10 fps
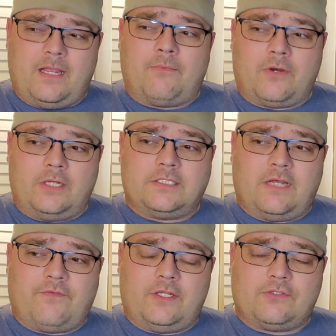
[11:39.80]
Yeah, we're gonna
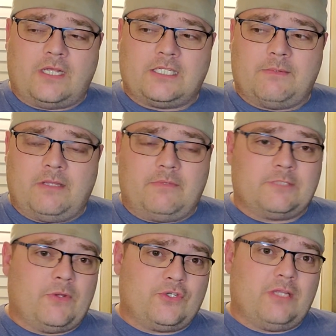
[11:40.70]
definitely try some of them,
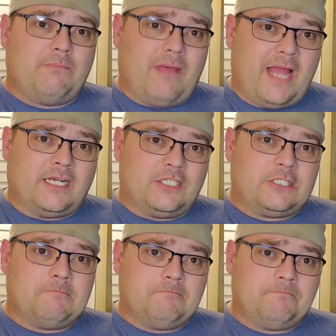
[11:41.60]
especially
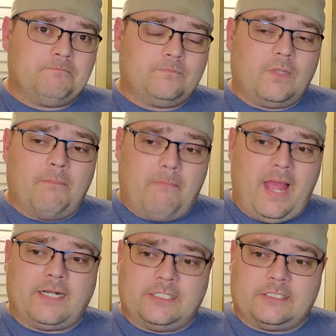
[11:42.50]
Magnus.
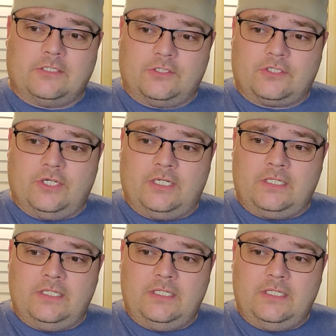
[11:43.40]
Magnus looked good.